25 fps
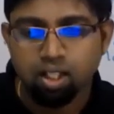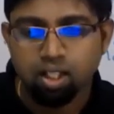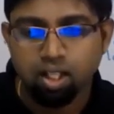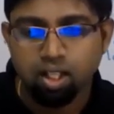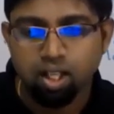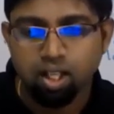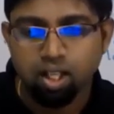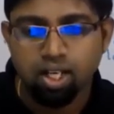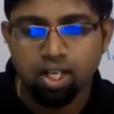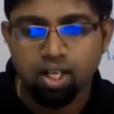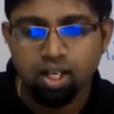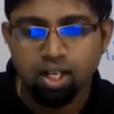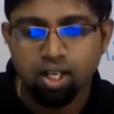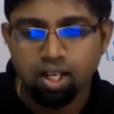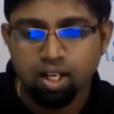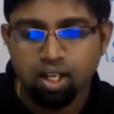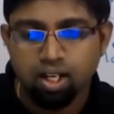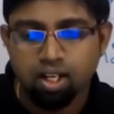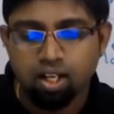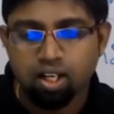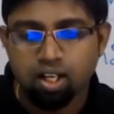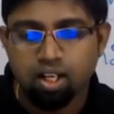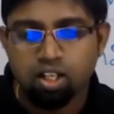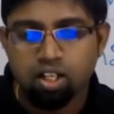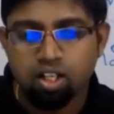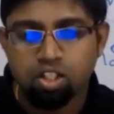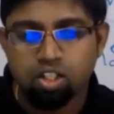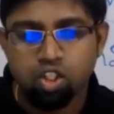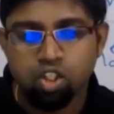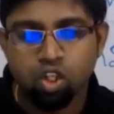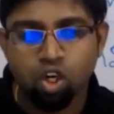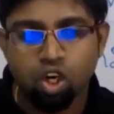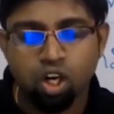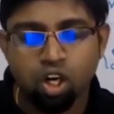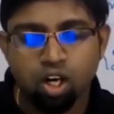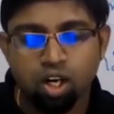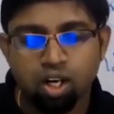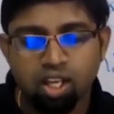Right?
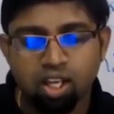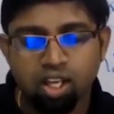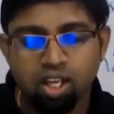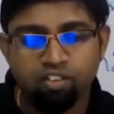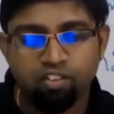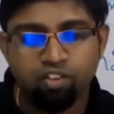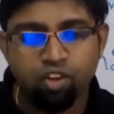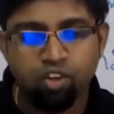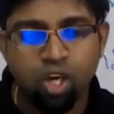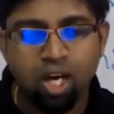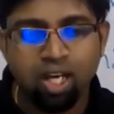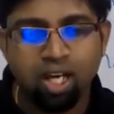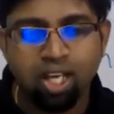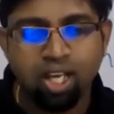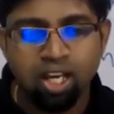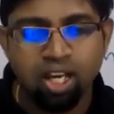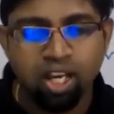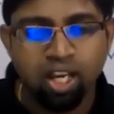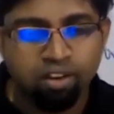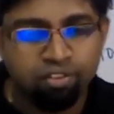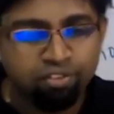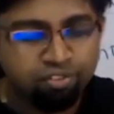So if you are getting